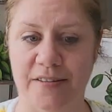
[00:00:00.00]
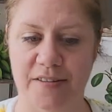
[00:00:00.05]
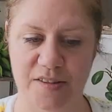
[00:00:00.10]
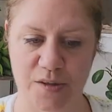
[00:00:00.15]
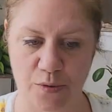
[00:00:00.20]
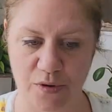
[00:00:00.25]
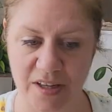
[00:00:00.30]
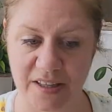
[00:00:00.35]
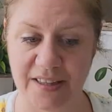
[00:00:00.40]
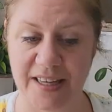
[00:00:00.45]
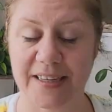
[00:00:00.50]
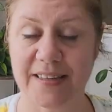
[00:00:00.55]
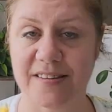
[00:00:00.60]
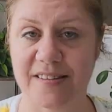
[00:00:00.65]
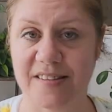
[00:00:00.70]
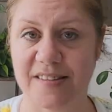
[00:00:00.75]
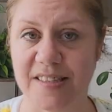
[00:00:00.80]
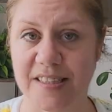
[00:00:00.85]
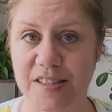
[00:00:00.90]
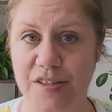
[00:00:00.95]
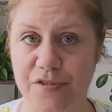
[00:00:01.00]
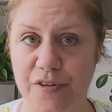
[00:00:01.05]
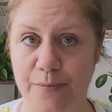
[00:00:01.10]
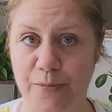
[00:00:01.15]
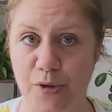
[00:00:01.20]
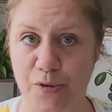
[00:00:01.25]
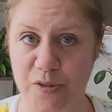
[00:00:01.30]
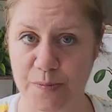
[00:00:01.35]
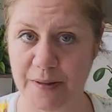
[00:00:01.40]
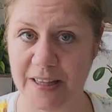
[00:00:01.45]
So collect the seeds from
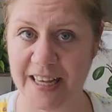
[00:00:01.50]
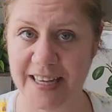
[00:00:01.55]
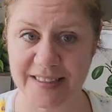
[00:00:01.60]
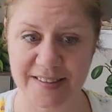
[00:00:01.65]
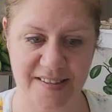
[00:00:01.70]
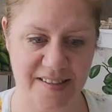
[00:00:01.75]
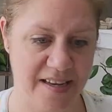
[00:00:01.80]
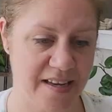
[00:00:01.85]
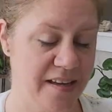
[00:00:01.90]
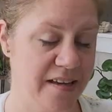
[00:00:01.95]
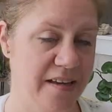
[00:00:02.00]
those plants